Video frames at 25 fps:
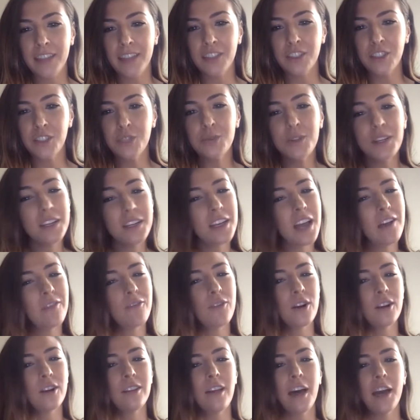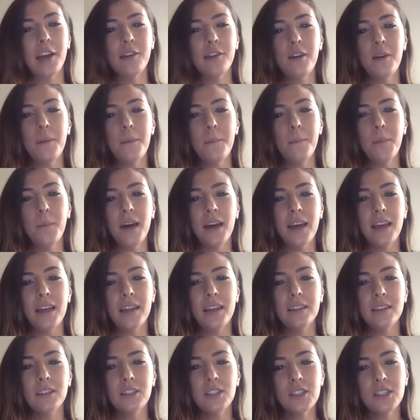you did cover a lot of them, but
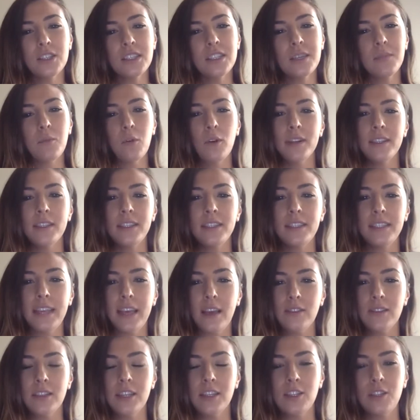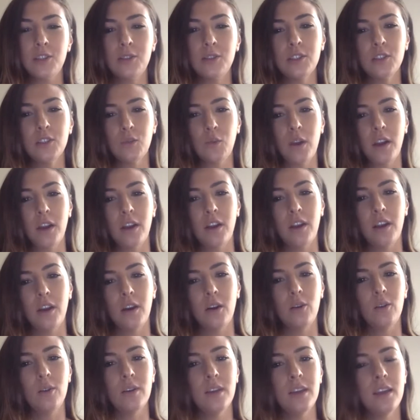just some more details that students want to
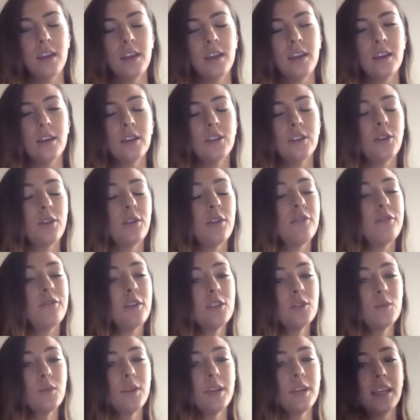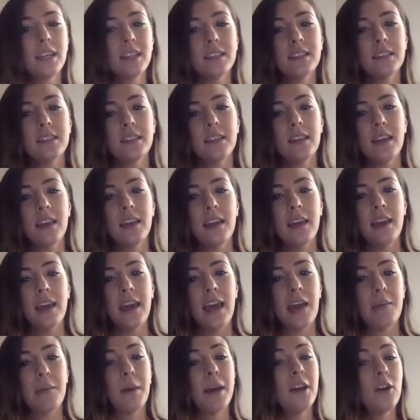know. So the first one is,
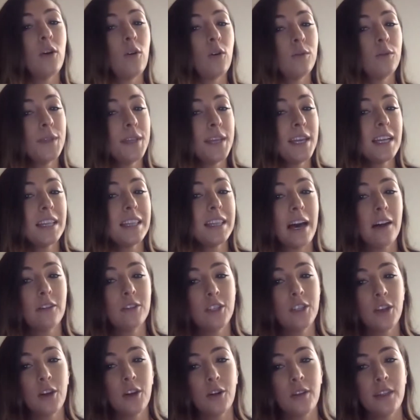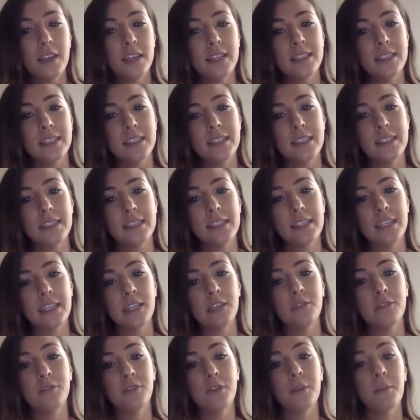am I only allowed to go to the Assistant
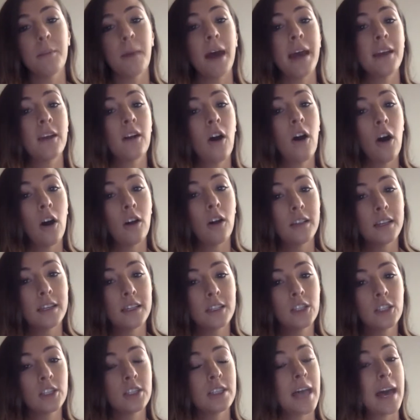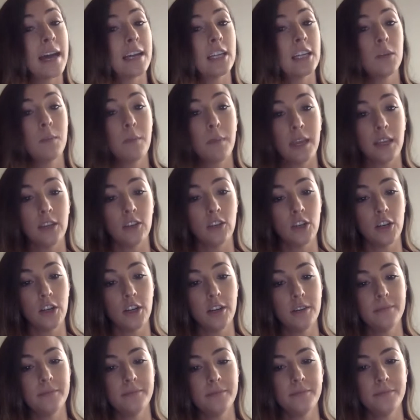Dean for my college/major?